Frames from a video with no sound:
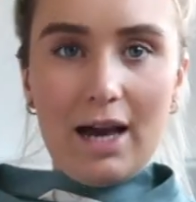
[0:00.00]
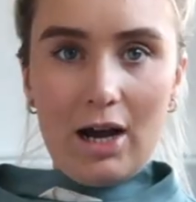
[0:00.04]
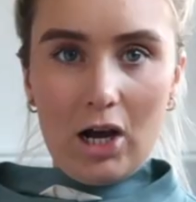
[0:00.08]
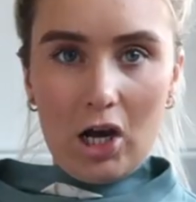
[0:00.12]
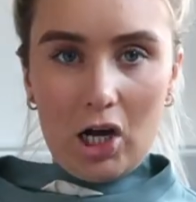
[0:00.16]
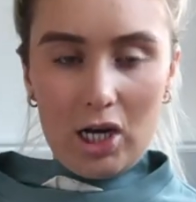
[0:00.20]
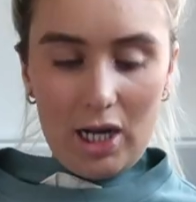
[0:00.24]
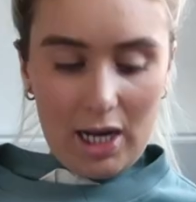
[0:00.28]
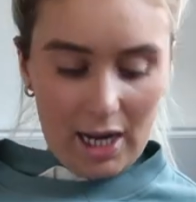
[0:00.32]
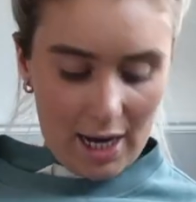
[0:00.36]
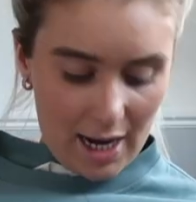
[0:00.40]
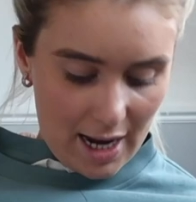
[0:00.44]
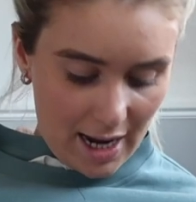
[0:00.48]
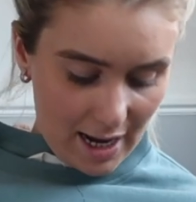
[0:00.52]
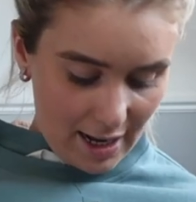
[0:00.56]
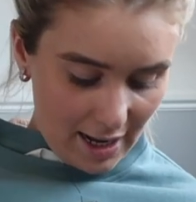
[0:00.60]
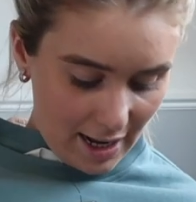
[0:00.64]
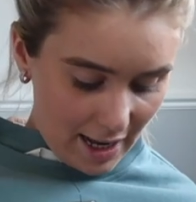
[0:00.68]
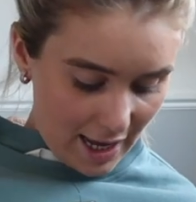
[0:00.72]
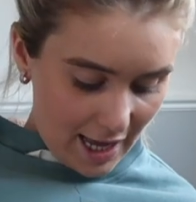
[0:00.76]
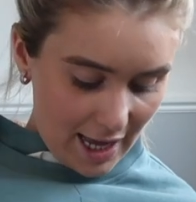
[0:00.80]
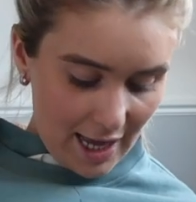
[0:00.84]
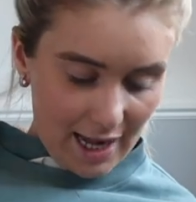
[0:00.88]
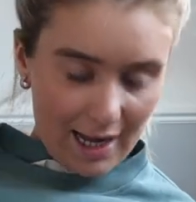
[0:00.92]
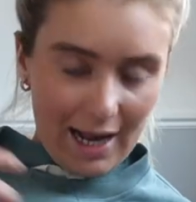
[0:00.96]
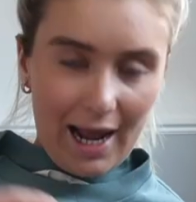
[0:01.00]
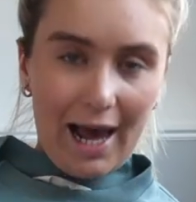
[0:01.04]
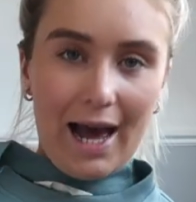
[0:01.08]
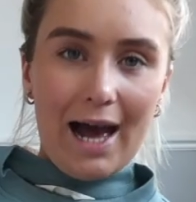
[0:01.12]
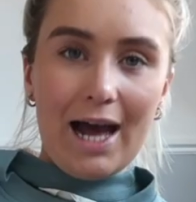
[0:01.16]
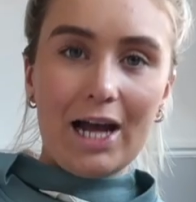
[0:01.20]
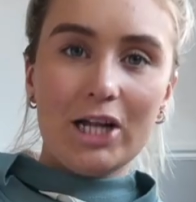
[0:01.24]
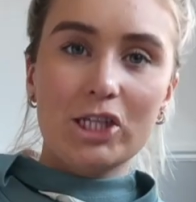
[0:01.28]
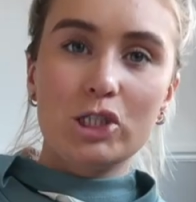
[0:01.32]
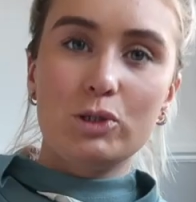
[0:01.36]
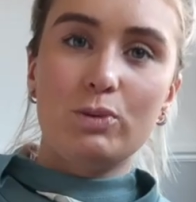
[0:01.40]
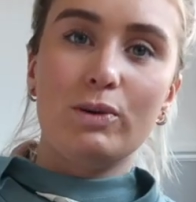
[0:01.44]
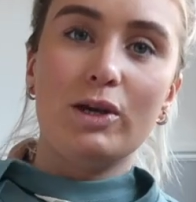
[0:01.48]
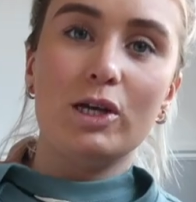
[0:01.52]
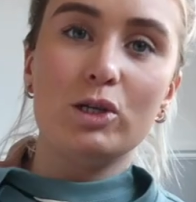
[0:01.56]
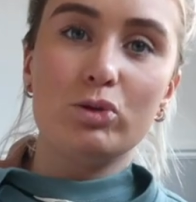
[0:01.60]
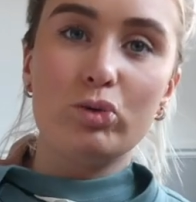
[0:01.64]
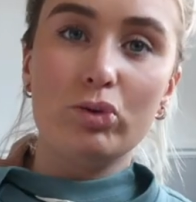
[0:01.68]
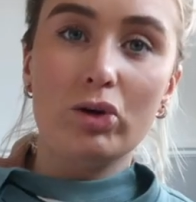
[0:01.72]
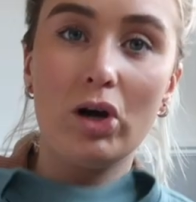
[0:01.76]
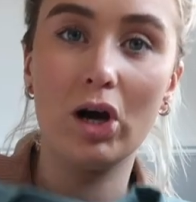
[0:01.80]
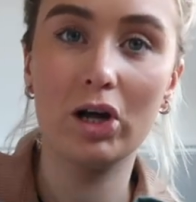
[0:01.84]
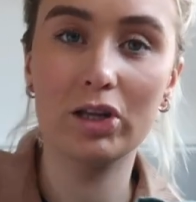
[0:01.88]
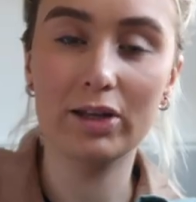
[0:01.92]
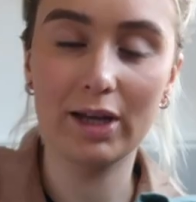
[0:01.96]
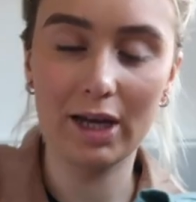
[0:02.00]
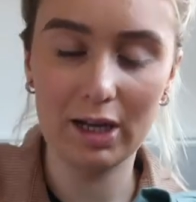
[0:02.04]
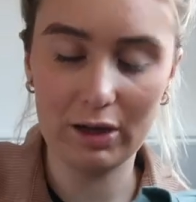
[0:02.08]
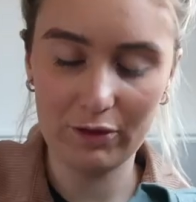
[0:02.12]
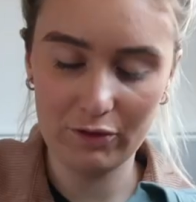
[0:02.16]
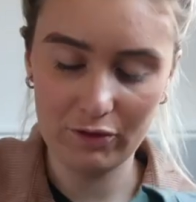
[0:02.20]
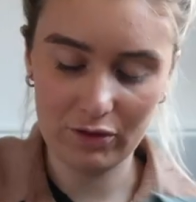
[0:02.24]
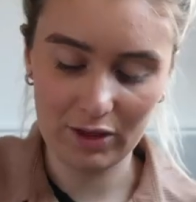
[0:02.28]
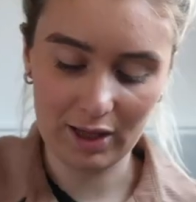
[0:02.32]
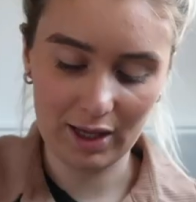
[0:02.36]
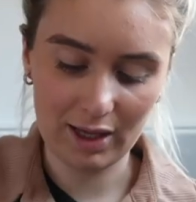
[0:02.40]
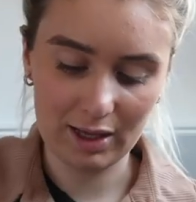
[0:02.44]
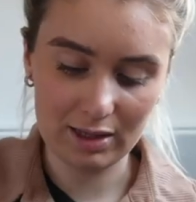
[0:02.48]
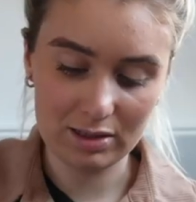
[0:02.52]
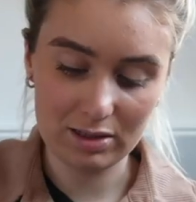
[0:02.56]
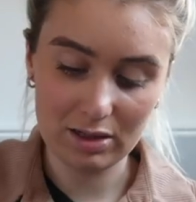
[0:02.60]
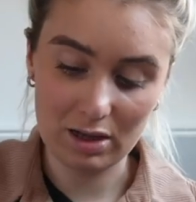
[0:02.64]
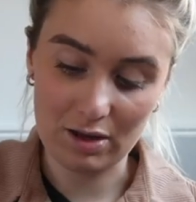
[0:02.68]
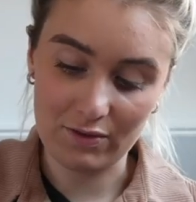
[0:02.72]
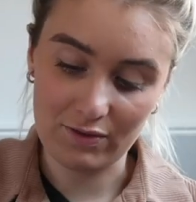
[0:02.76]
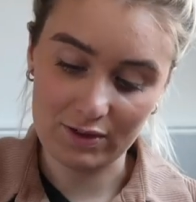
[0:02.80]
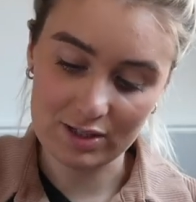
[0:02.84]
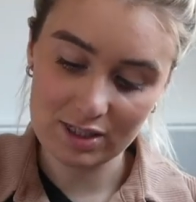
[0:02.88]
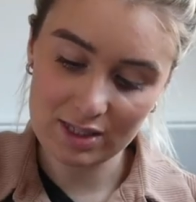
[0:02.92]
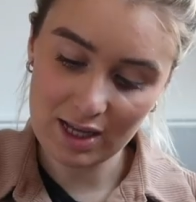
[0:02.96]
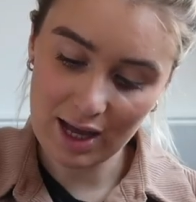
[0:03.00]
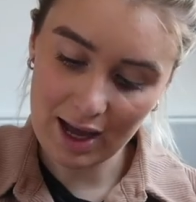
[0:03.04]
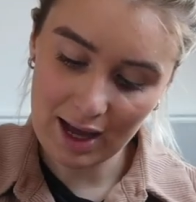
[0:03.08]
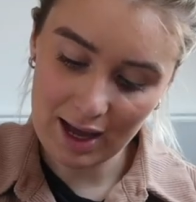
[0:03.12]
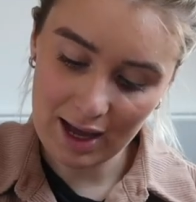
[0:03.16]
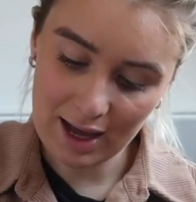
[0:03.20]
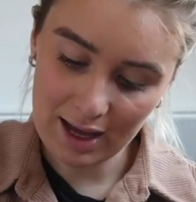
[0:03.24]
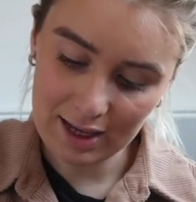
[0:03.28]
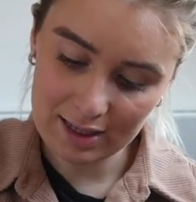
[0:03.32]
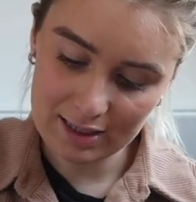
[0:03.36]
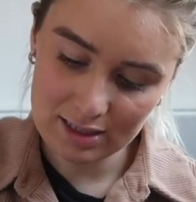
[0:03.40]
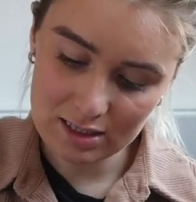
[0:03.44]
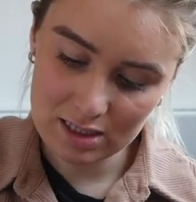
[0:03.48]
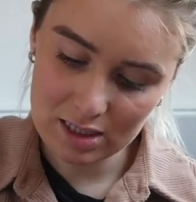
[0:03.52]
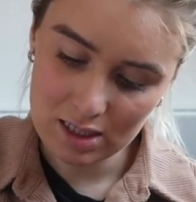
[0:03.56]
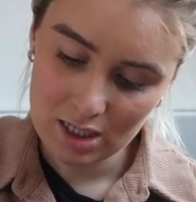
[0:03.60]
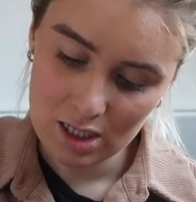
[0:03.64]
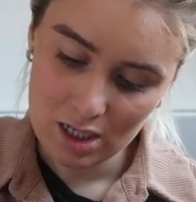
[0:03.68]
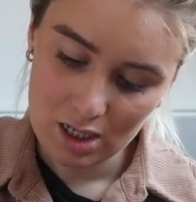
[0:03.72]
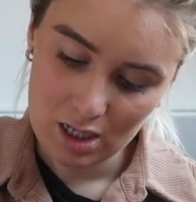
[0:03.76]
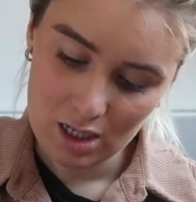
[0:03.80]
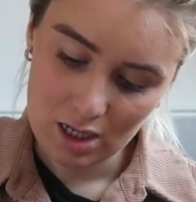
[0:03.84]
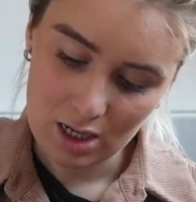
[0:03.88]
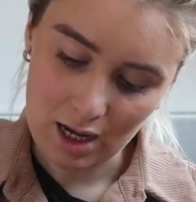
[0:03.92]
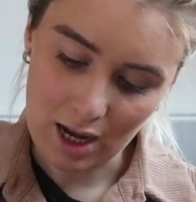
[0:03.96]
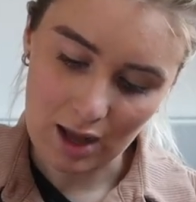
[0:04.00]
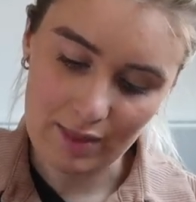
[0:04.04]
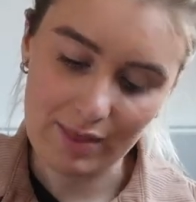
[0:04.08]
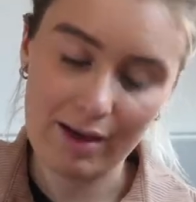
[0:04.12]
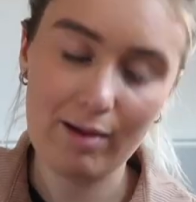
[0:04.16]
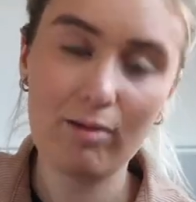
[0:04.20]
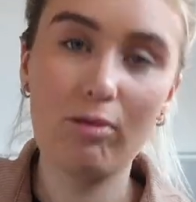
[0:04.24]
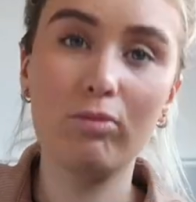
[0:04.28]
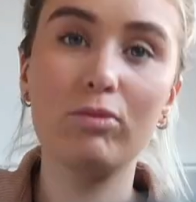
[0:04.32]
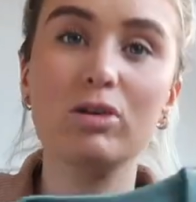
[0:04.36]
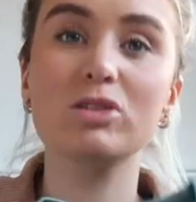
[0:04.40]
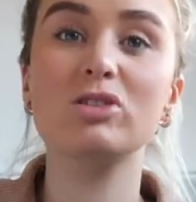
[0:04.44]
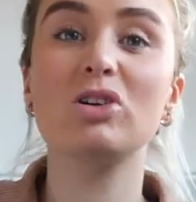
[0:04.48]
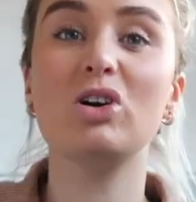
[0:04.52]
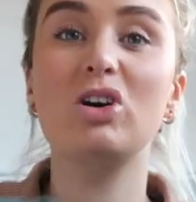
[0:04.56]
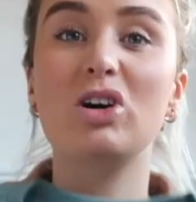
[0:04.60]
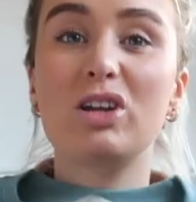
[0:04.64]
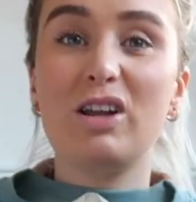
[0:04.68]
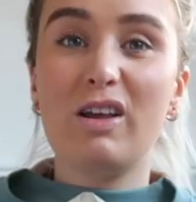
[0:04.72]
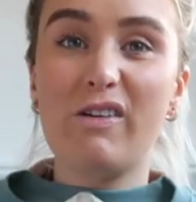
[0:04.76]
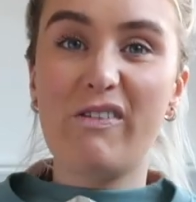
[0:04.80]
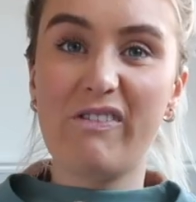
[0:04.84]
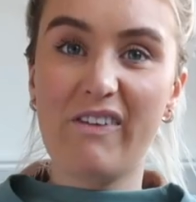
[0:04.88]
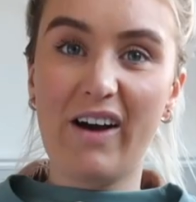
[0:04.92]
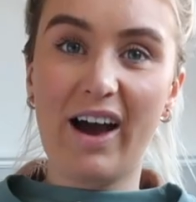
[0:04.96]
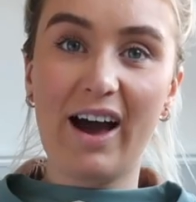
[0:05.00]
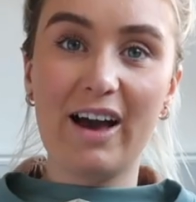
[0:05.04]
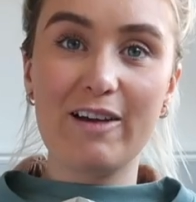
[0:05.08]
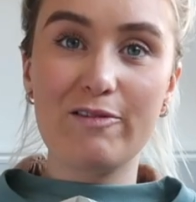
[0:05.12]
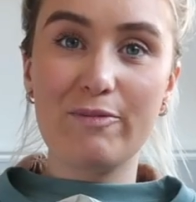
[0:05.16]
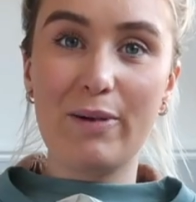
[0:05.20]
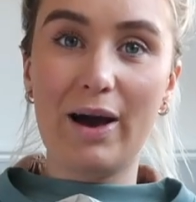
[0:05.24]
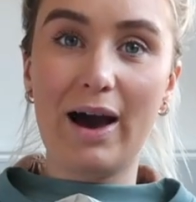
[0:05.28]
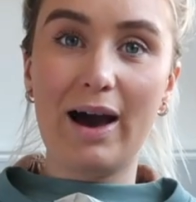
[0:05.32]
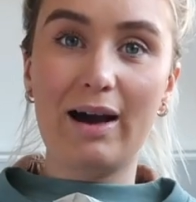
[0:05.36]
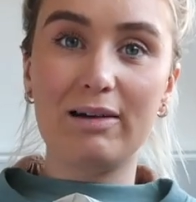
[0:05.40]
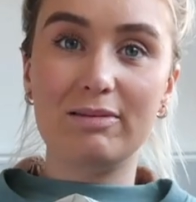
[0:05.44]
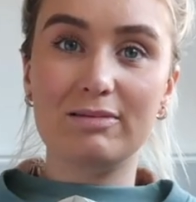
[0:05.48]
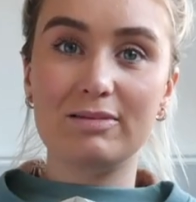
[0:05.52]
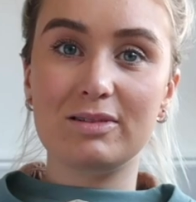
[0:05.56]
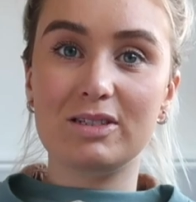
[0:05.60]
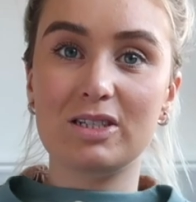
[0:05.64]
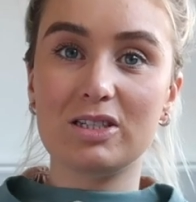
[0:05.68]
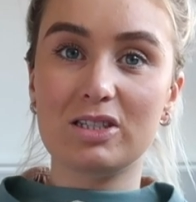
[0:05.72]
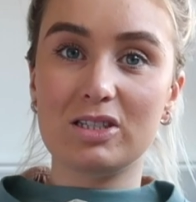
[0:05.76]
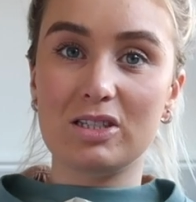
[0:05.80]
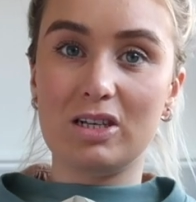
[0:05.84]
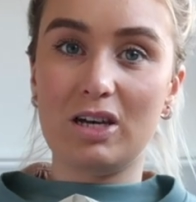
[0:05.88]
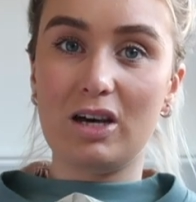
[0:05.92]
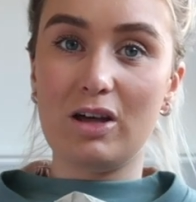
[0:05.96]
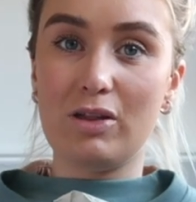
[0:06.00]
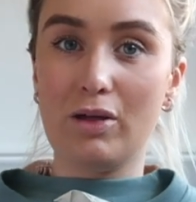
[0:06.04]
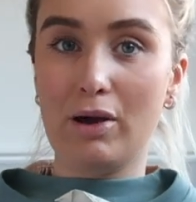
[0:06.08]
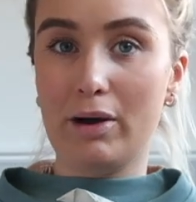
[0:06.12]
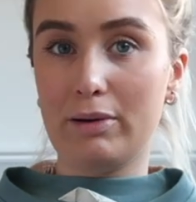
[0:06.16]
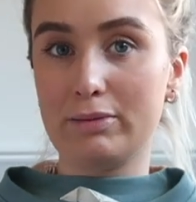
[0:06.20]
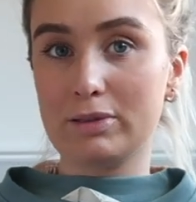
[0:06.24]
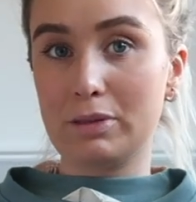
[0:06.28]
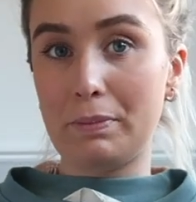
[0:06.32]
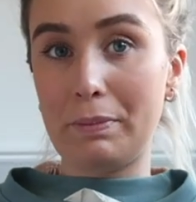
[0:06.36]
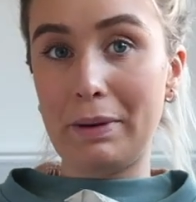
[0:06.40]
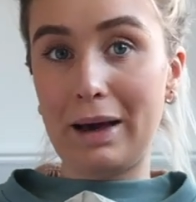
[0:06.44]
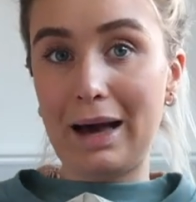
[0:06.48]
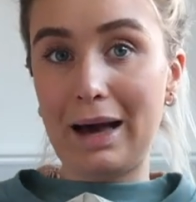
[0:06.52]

I got it in a large because we all know I love things oversized, and that one was only £5, so I thought it was a